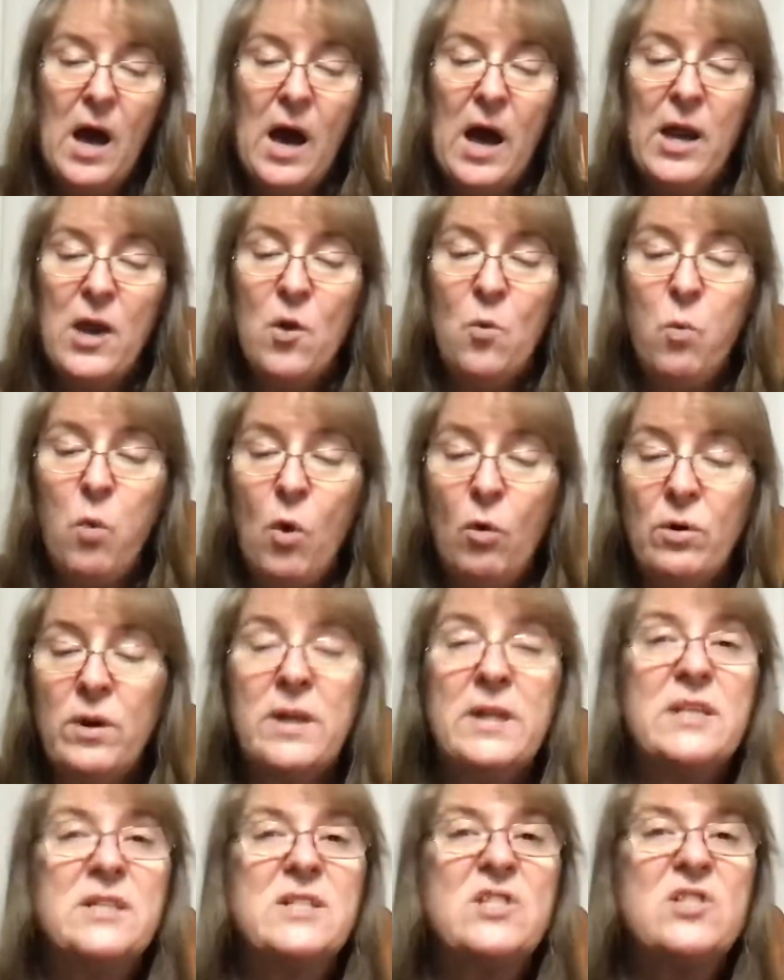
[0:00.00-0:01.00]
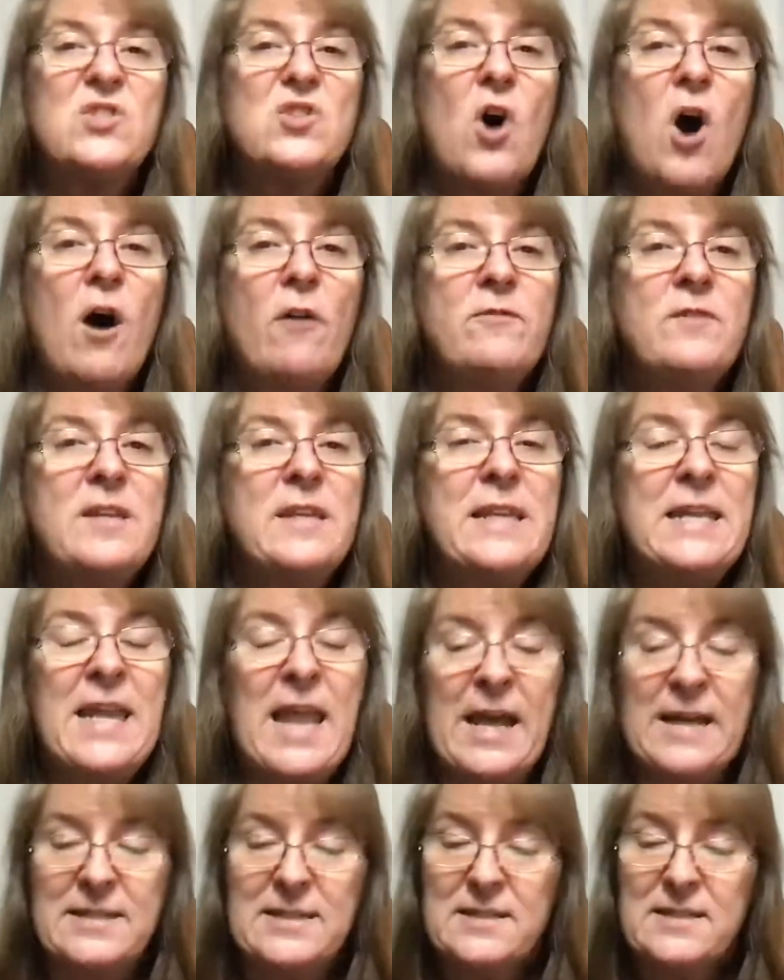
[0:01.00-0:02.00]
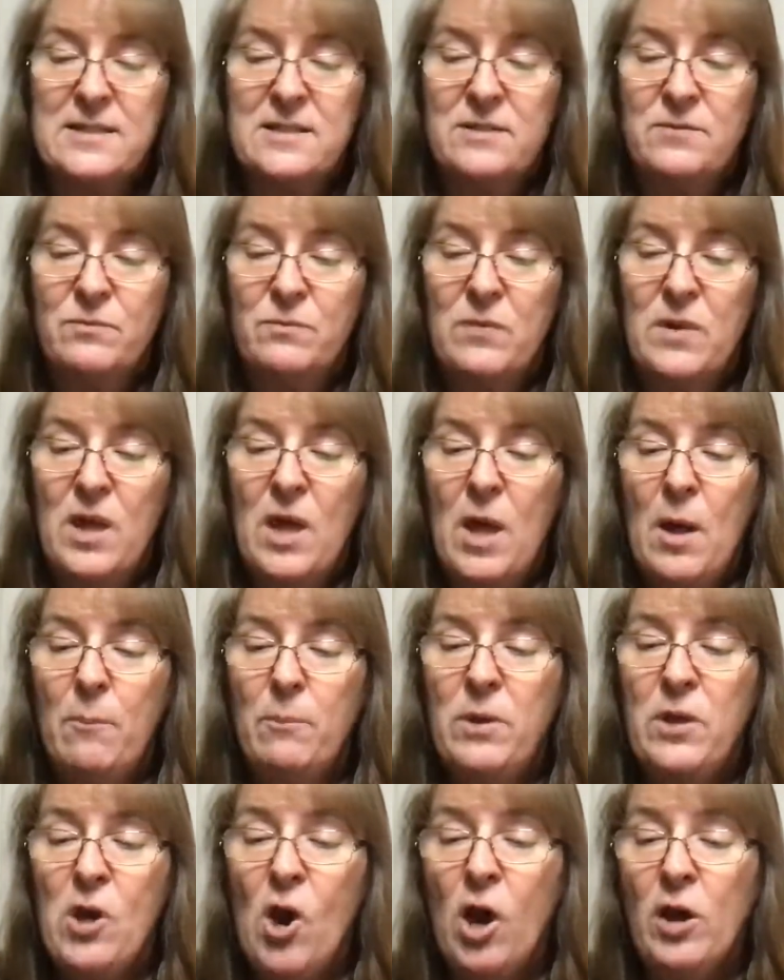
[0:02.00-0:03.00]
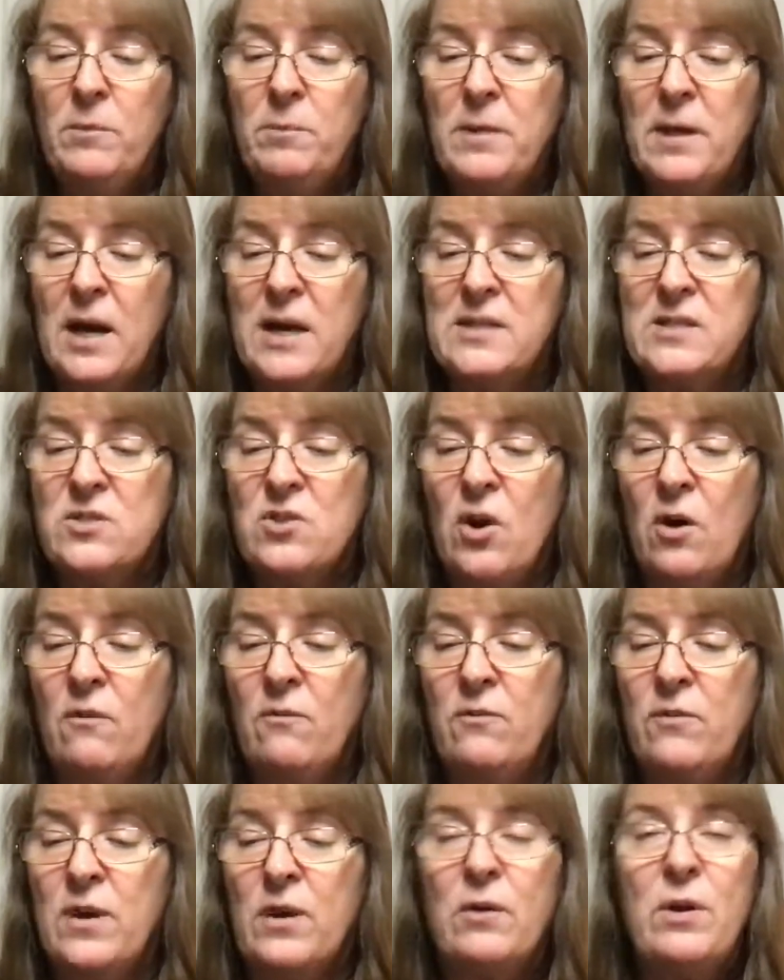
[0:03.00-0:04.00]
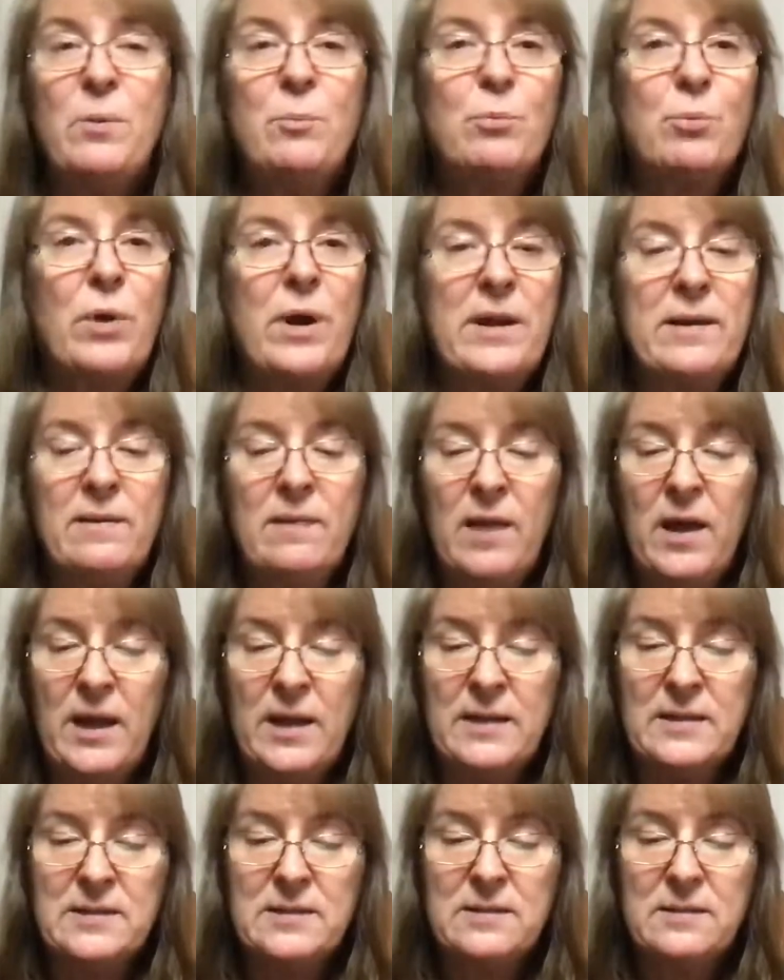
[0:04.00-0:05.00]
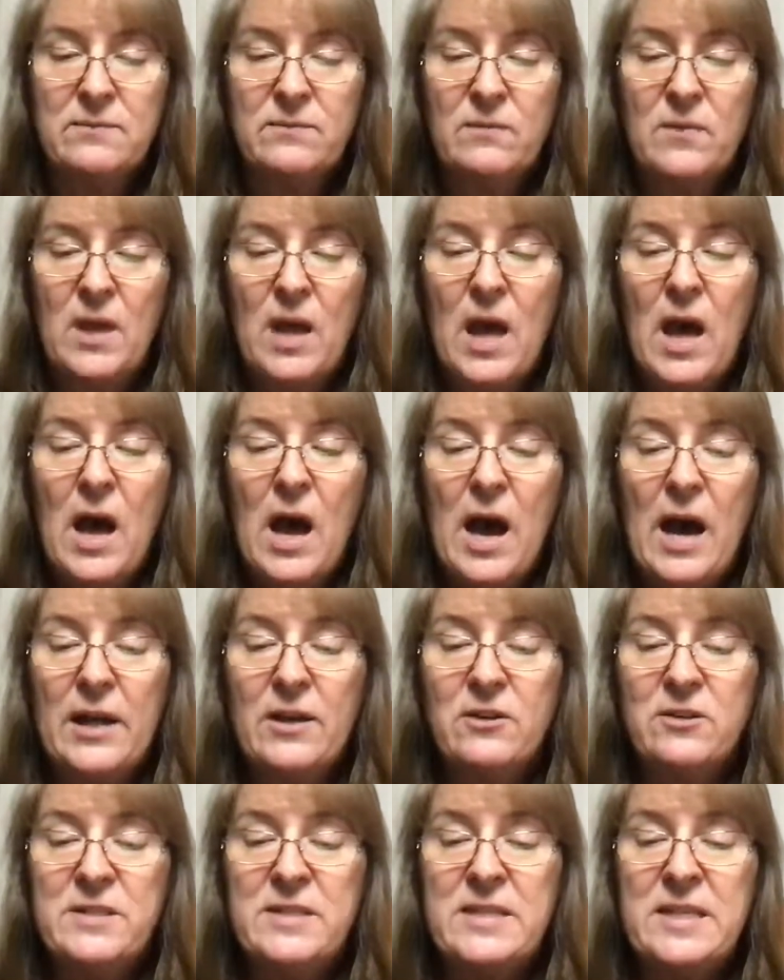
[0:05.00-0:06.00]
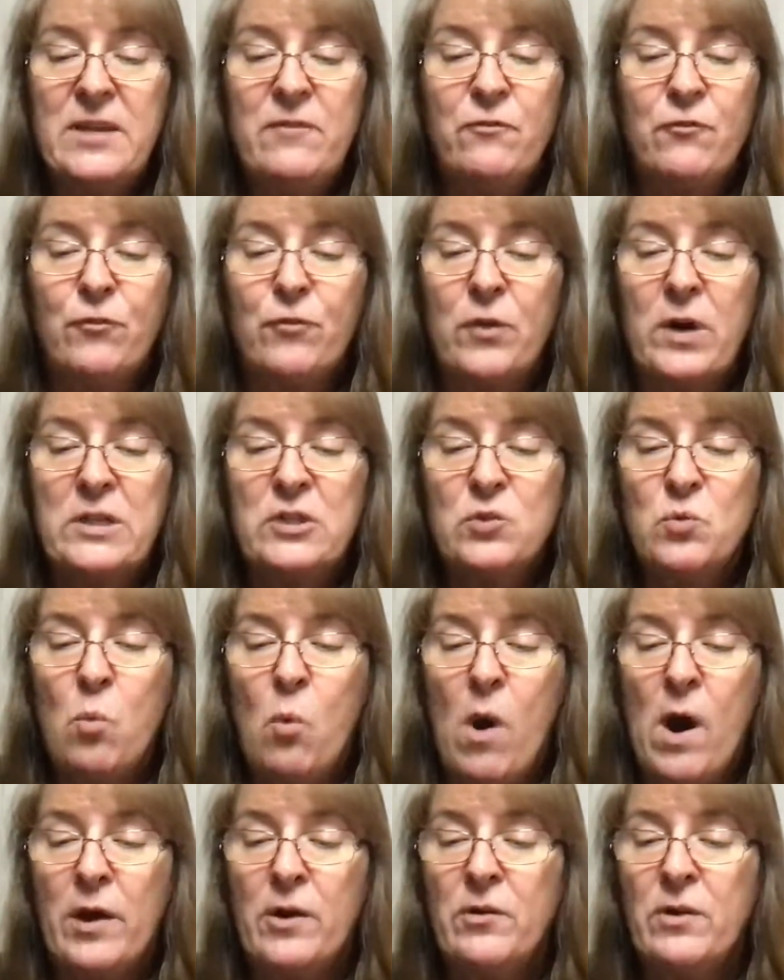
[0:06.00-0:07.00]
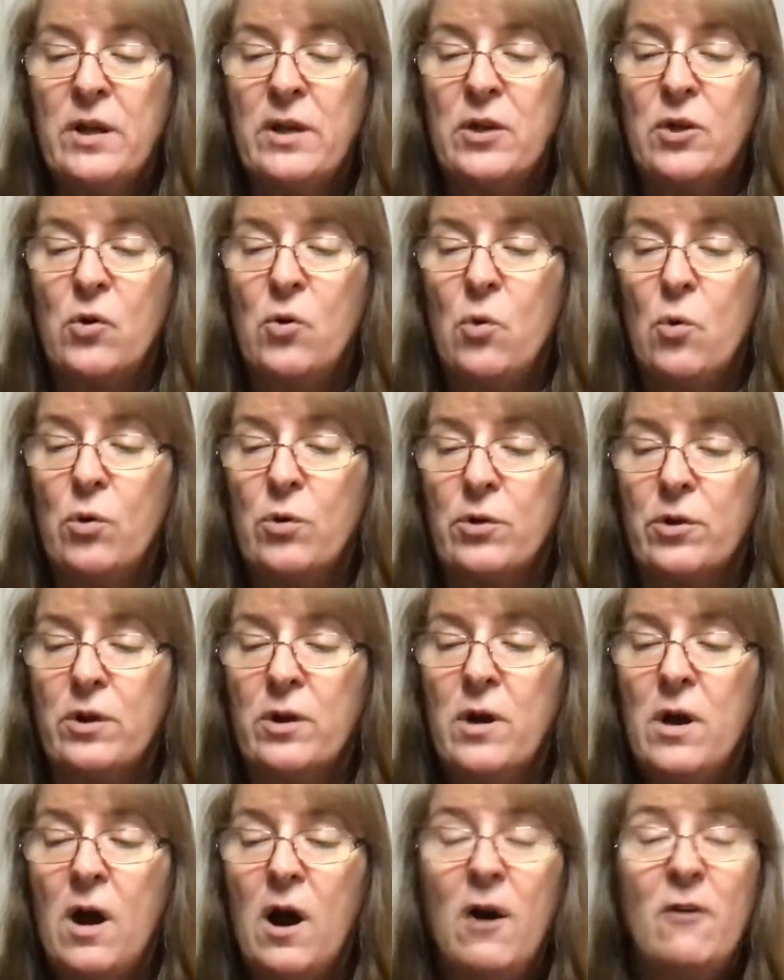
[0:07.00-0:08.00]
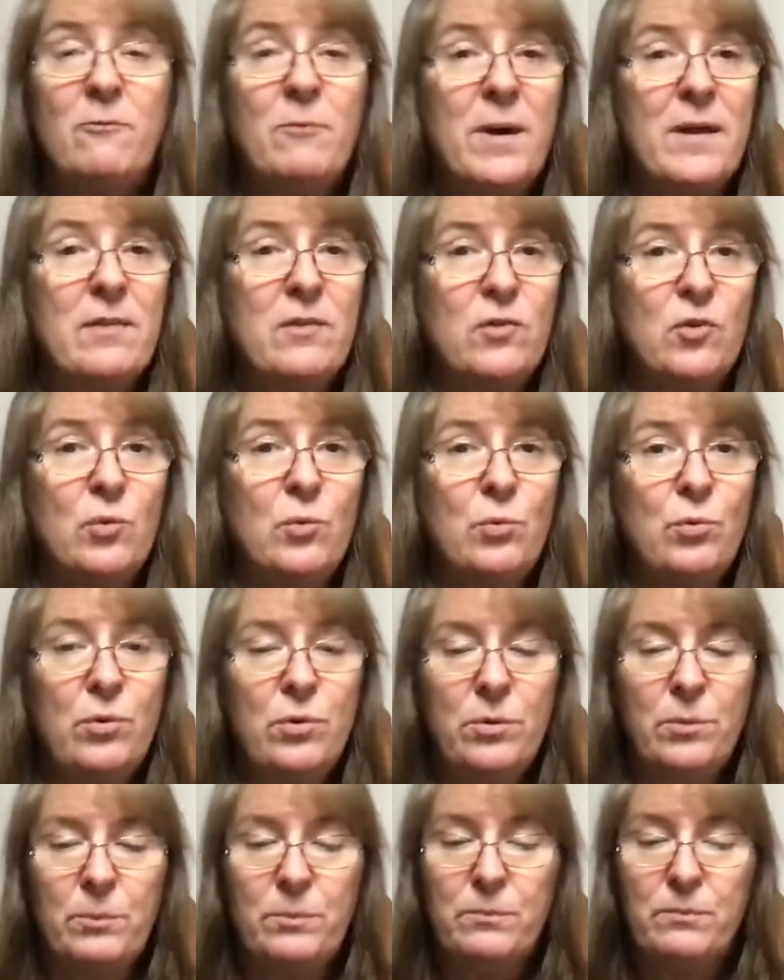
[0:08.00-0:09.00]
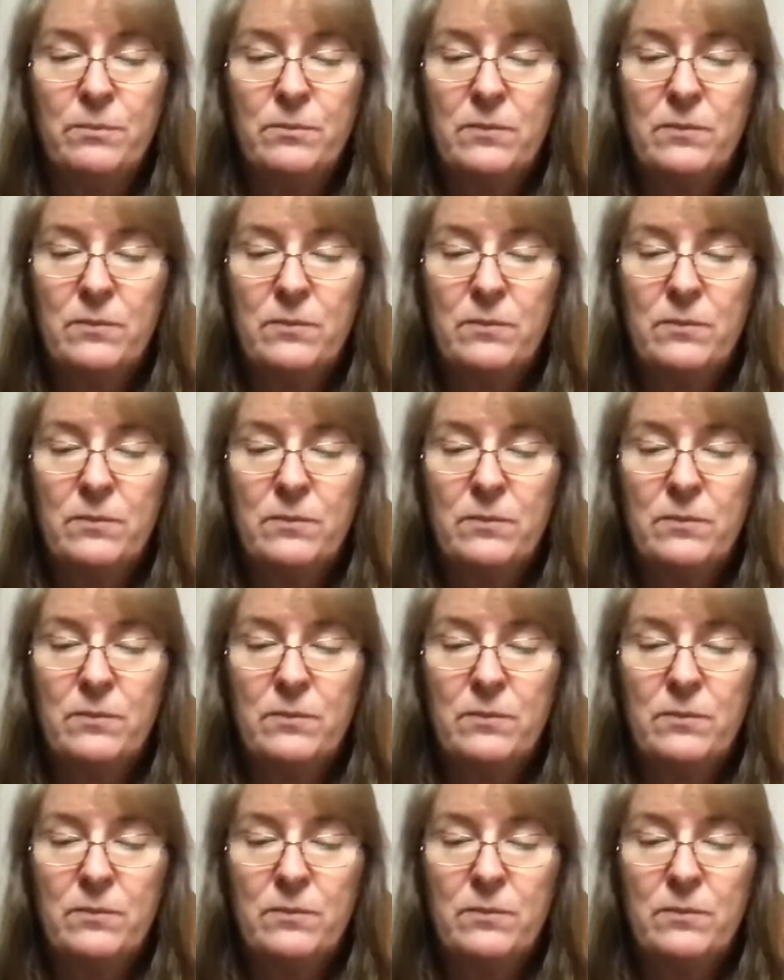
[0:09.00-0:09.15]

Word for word: I awoke in a soft nest. Beyond me, I saw a very bright light. I could see fresh water in a corner of my little room.